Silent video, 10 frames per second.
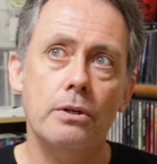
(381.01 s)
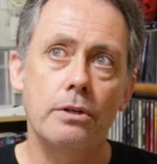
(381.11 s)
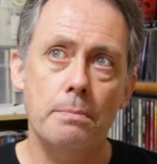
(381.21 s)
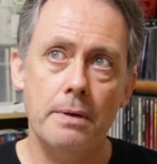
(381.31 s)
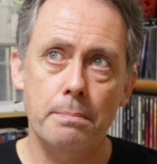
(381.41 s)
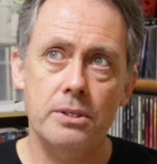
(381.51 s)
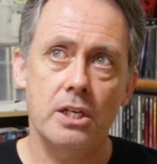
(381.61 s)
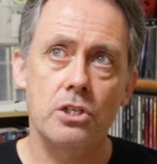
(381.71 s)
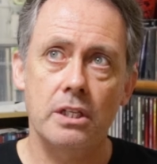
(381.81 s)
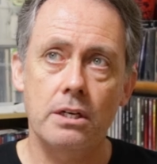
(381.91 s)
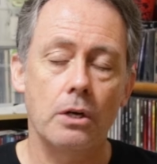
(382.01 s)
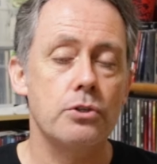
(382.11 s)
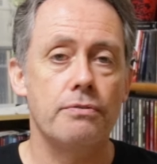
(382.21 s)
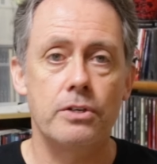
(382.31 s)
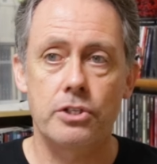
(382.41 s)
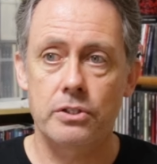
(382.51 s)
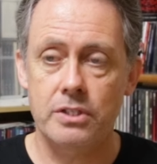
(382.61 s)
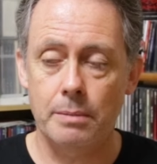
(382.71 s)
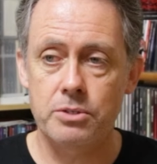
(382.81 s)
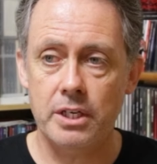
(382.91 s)
could be a potentially controversial
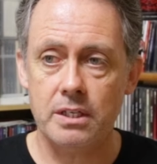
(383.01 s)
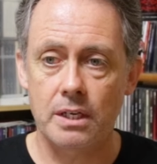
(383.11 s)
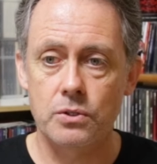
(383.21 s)
subject,